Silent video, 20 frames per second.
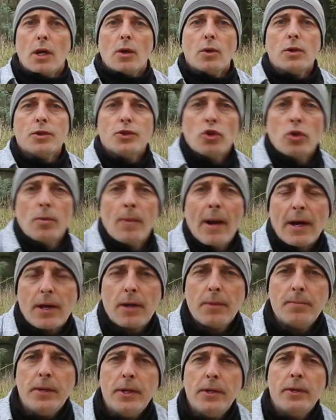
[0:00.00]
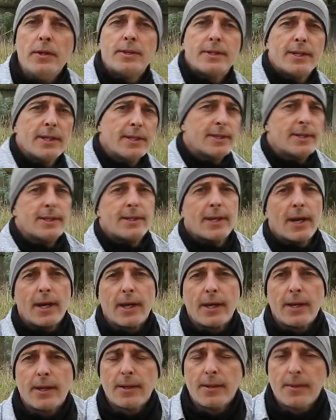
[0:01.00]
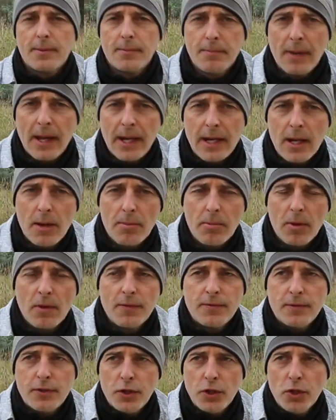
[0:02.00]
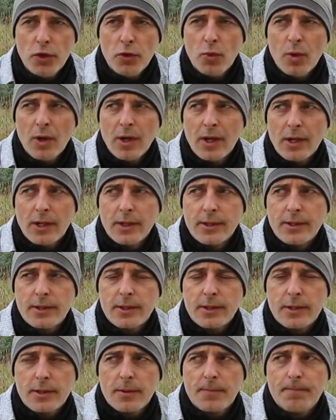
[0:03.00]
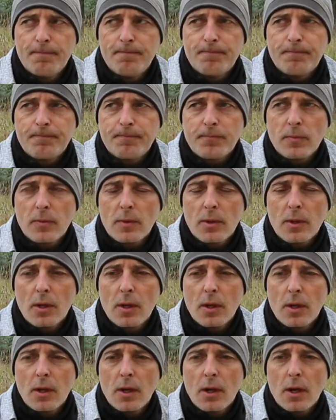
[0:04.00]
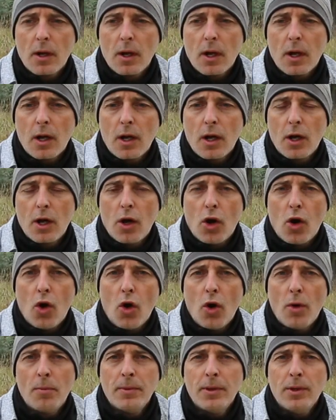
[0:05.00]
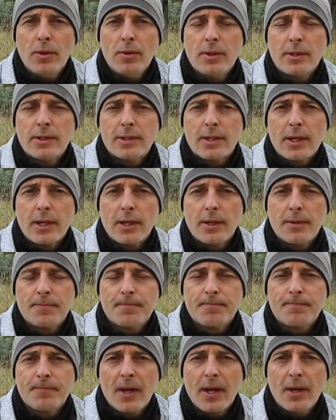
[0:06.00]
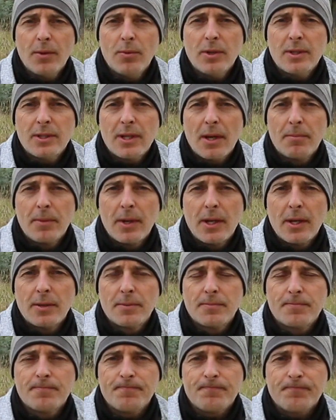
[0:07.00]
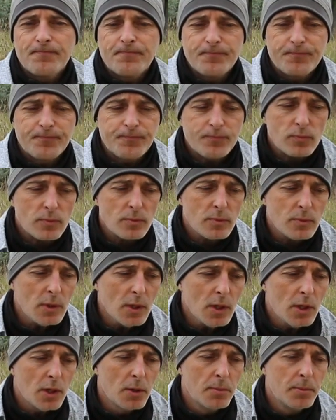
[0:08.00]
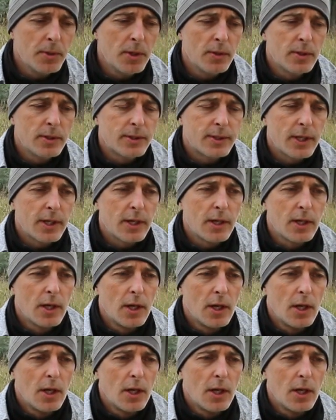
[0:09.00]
I want to talk about community today, made up of two words. Community. Hey, what does that mean? Community.